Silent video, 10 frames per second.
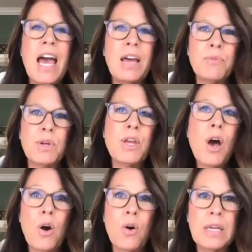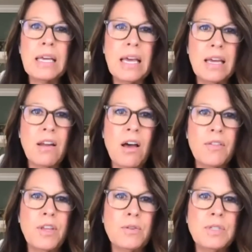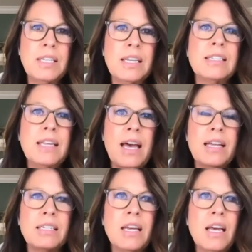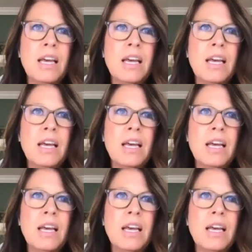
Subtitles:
and really honing in on those things, and,